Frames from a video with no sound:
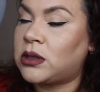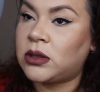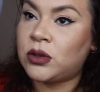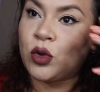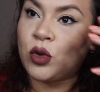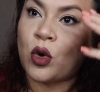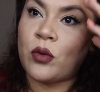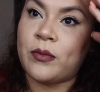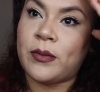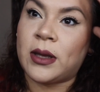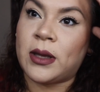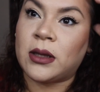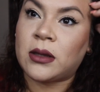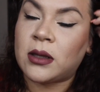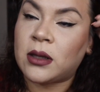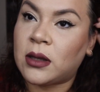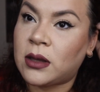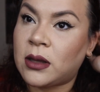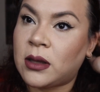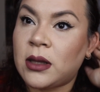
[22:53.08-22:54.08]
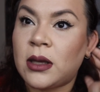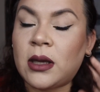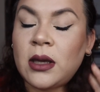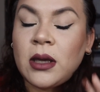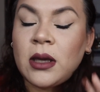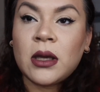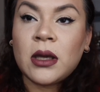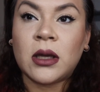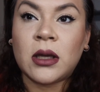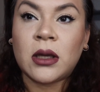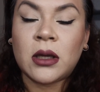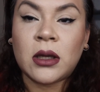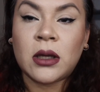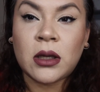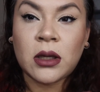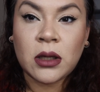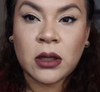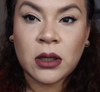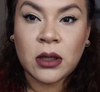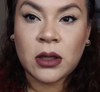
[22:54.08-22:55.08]
to omit the
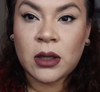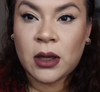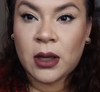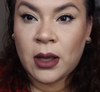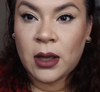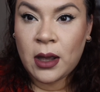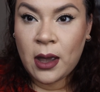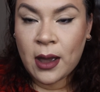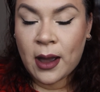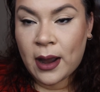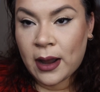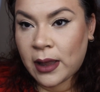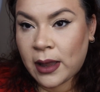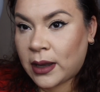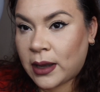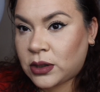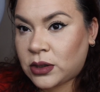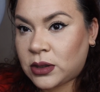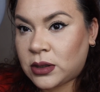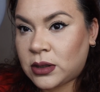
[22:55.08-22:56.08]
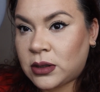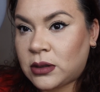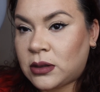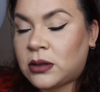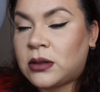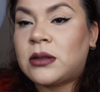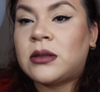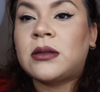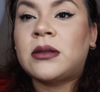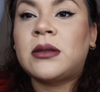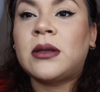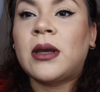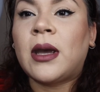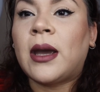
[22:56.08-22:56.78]
eyelashes,